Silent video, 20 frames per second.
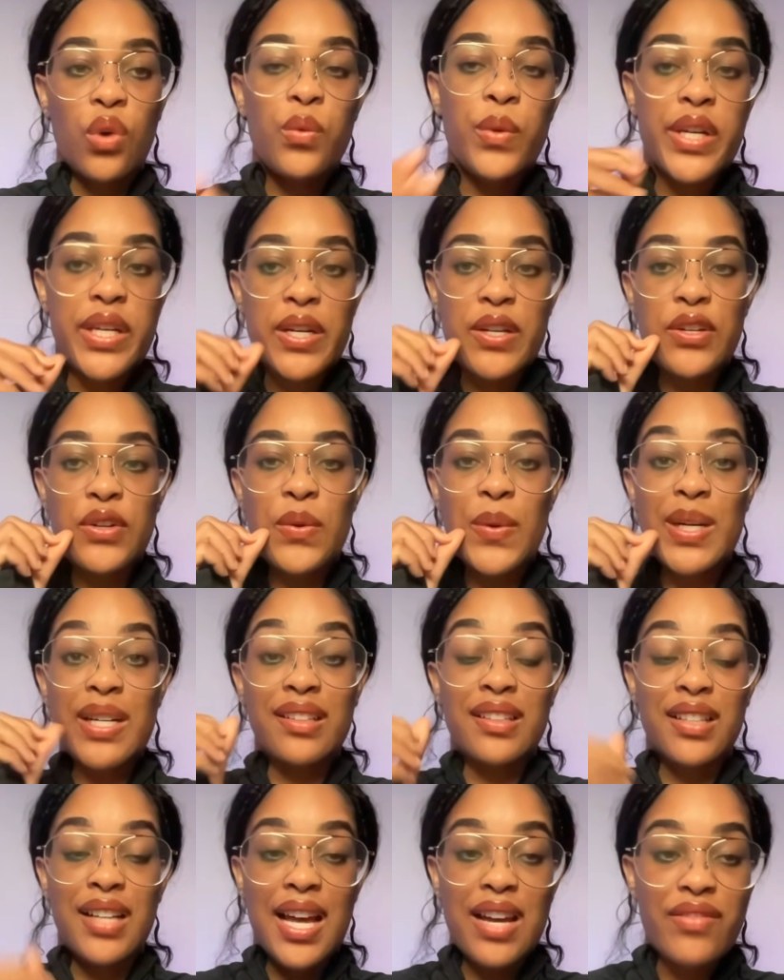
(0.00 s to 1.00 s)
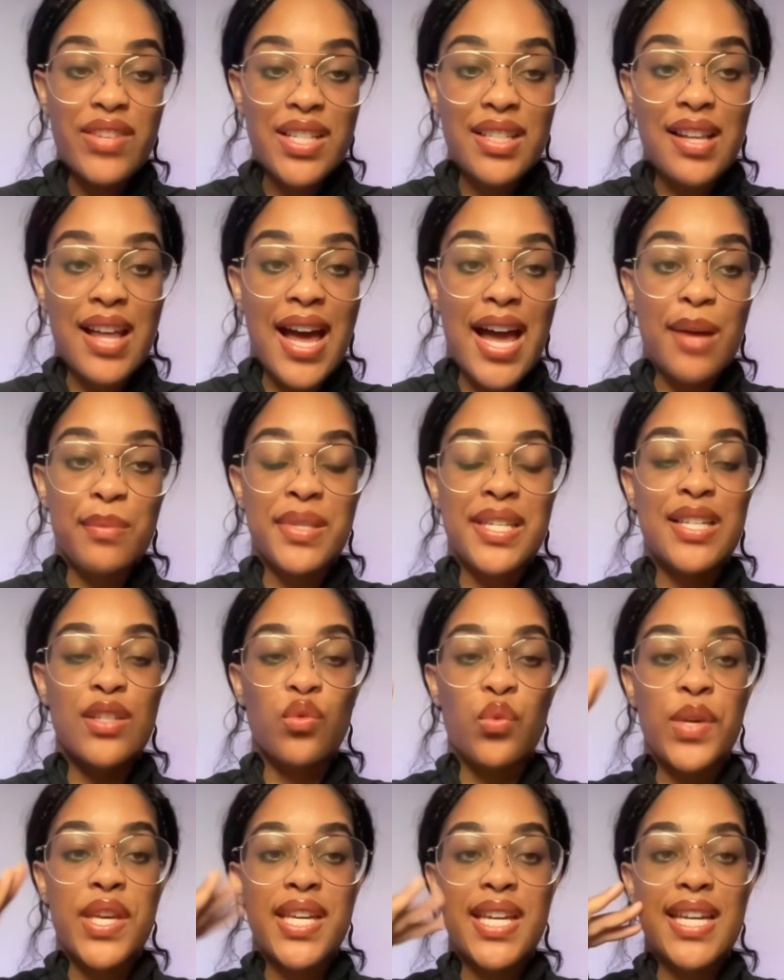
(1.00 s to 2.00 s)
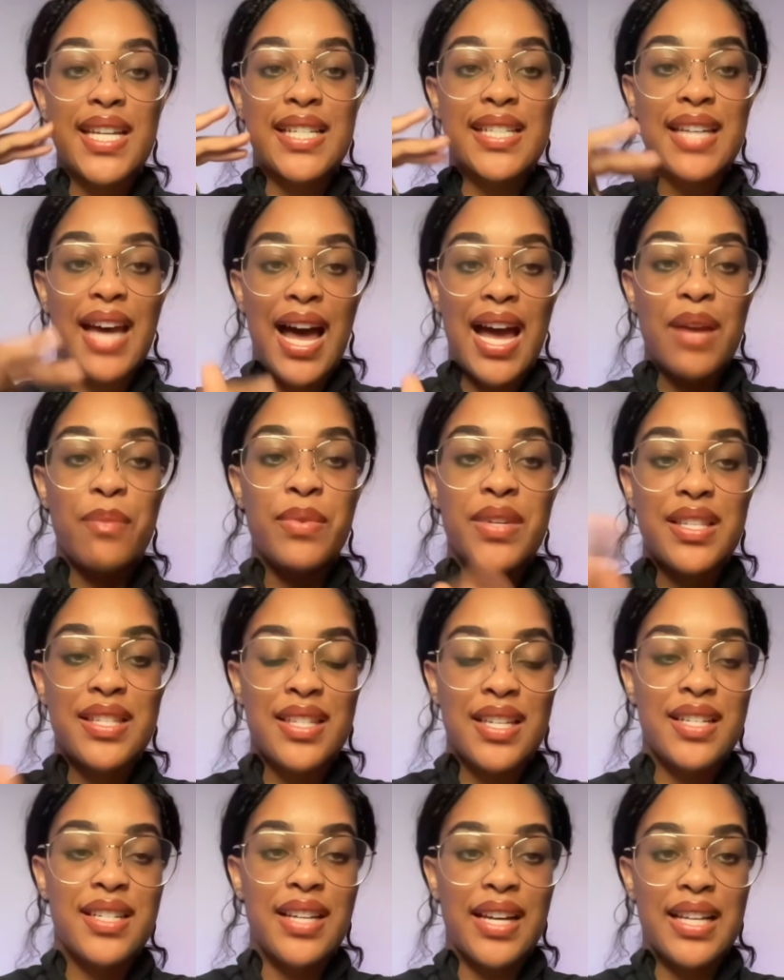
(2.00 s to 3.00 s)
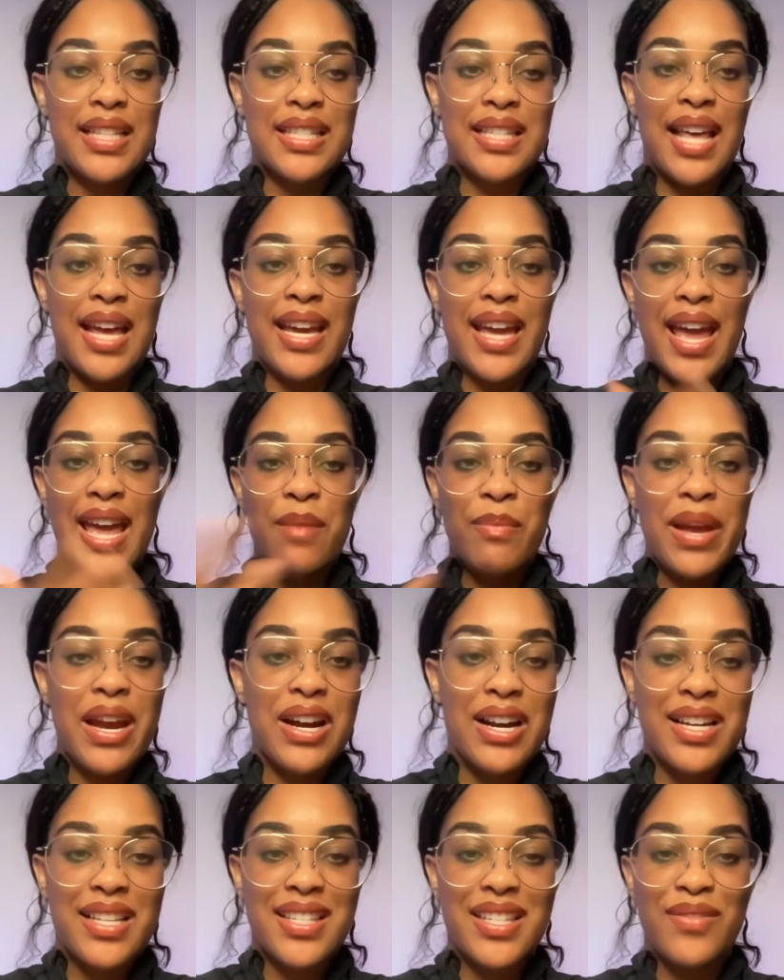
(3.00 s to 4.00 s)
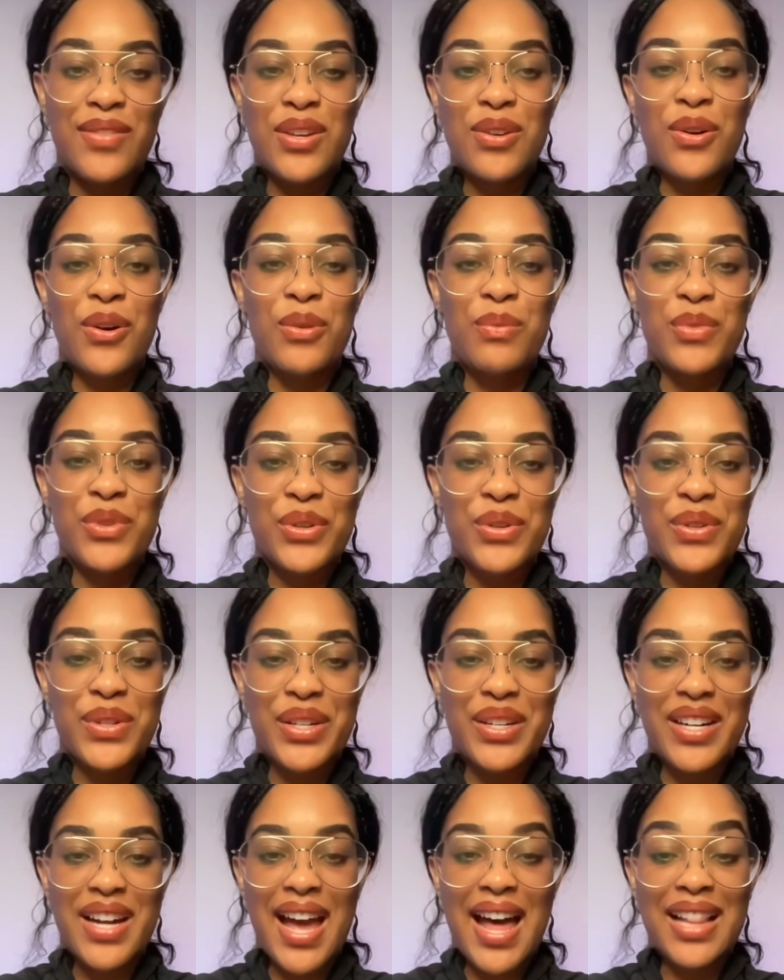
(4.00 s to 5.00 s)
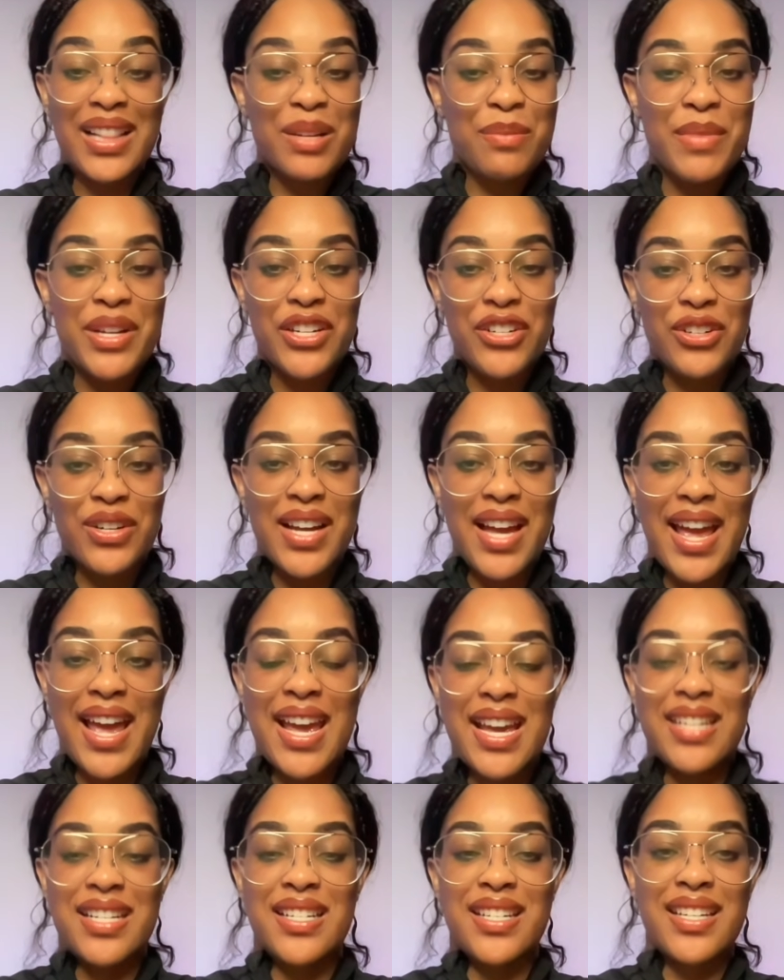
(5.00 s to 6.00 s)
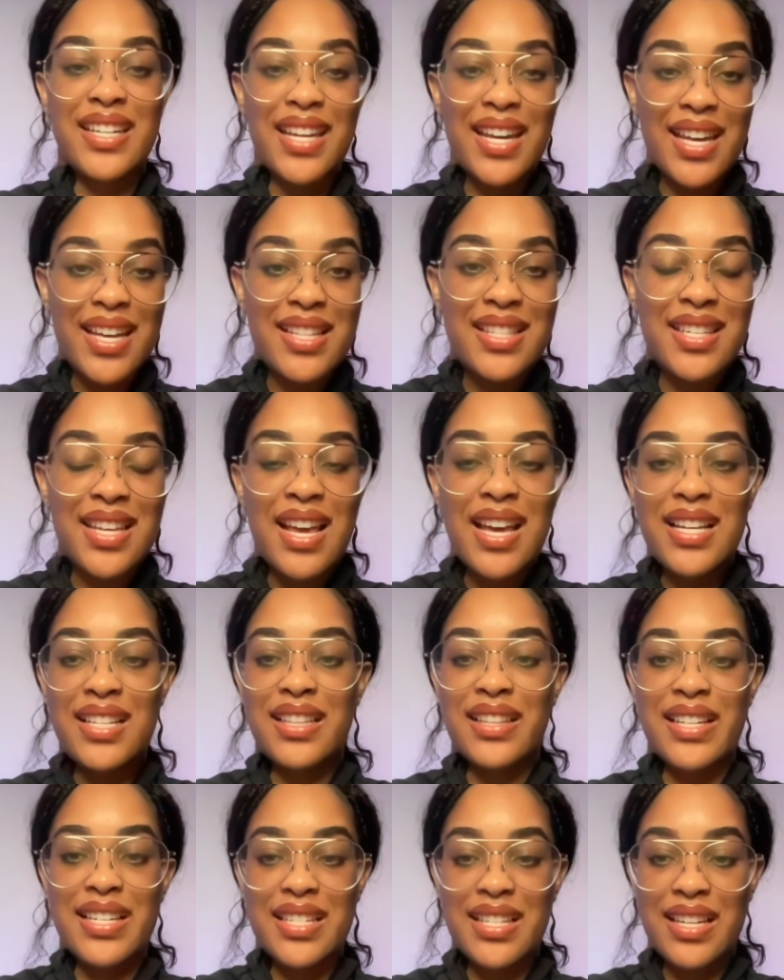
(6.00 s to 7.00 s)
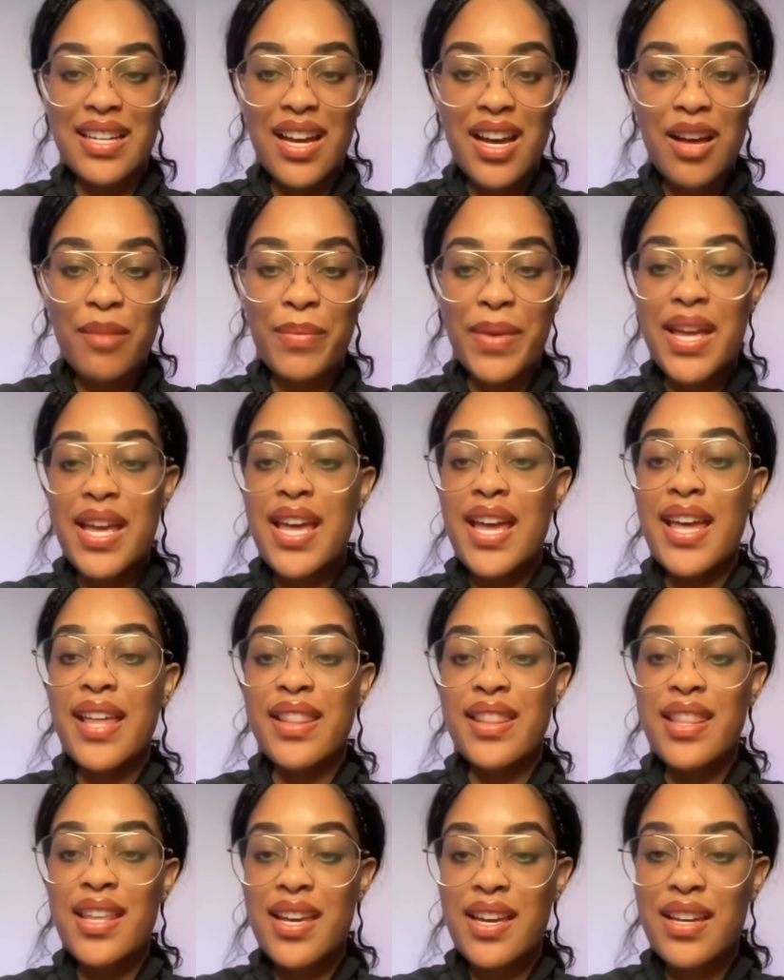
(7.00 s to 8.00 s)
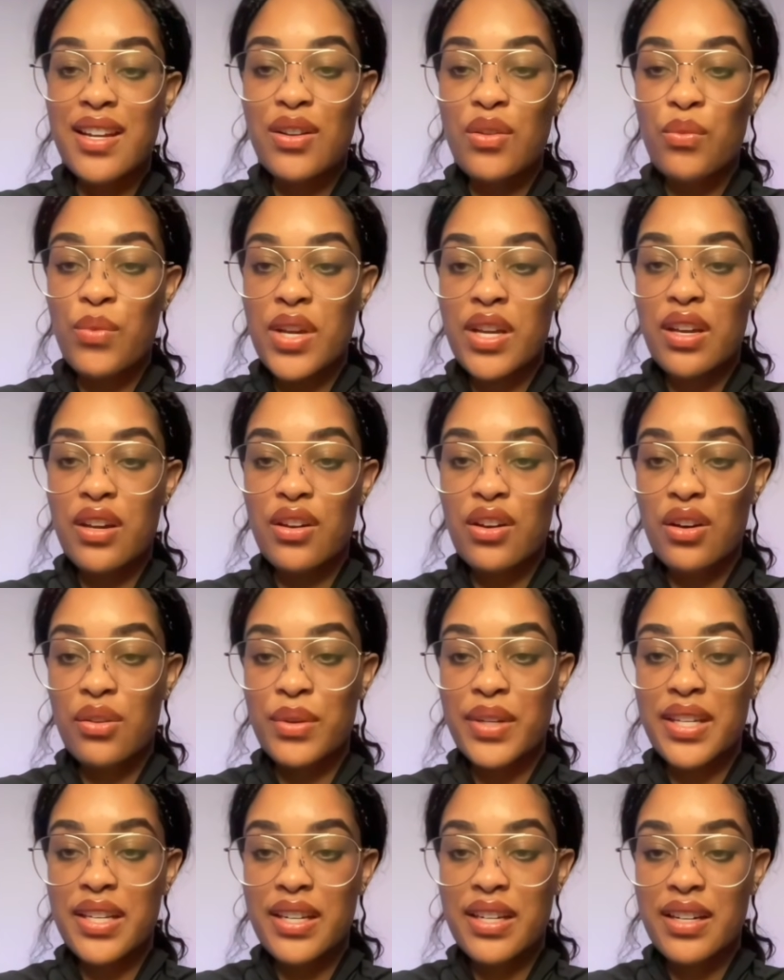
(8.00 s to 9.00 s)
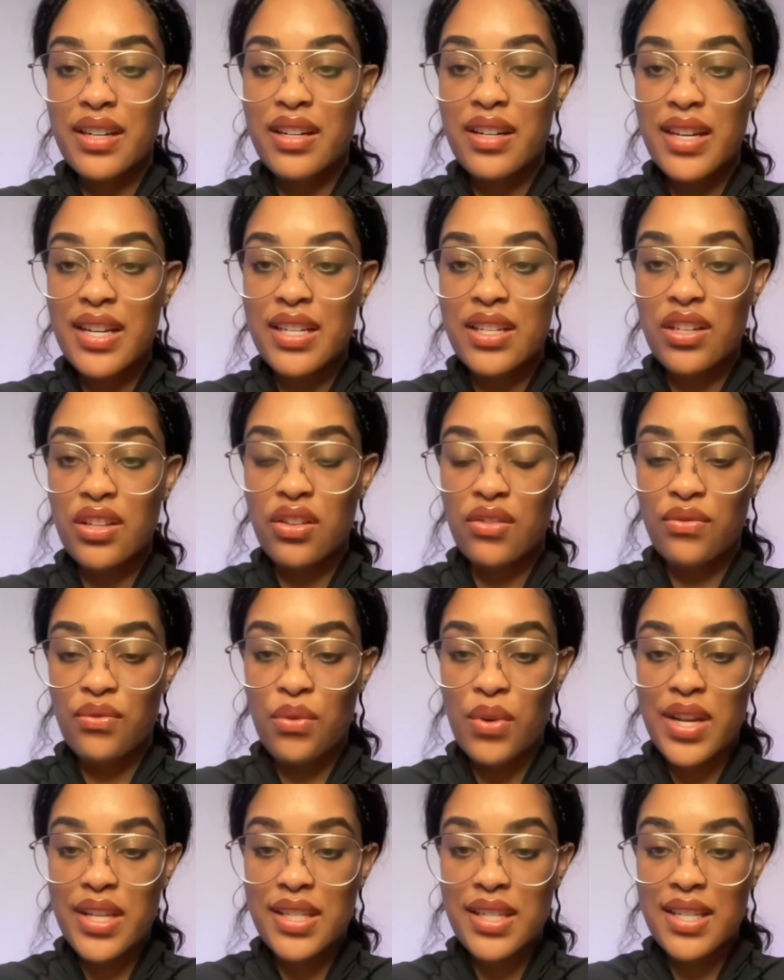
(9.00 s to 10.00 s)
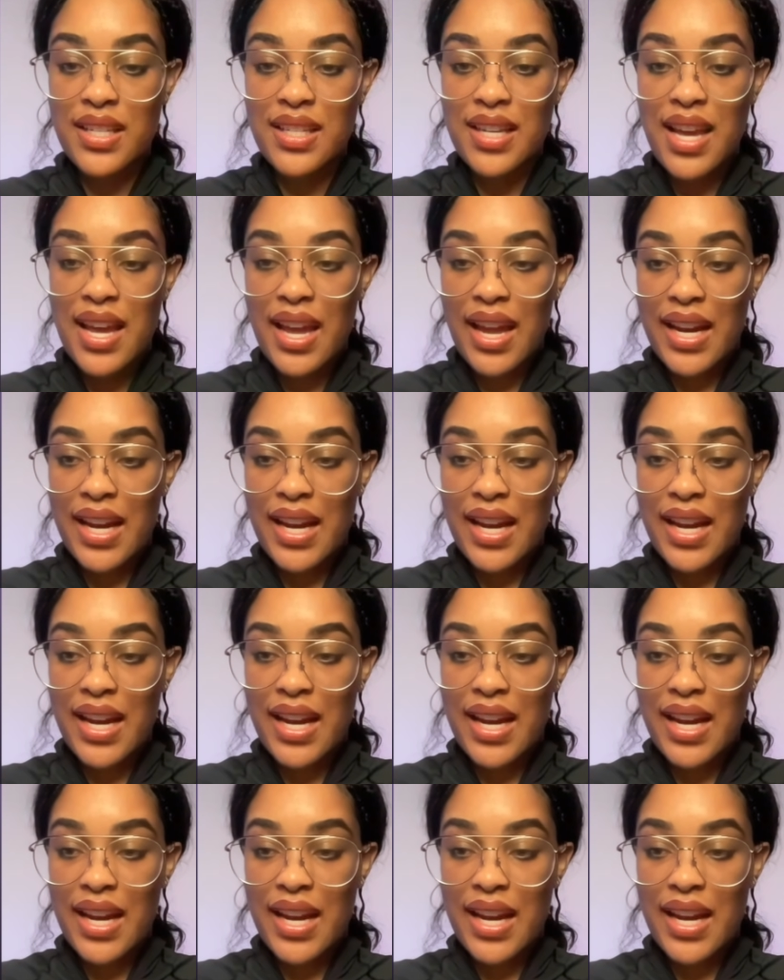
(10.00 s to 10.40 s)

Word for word: what we can do in Eleven Labs is we can type a sentence like, hey parents, if you homeschool your elementary aged kids, listen up. And then we can go here into the voices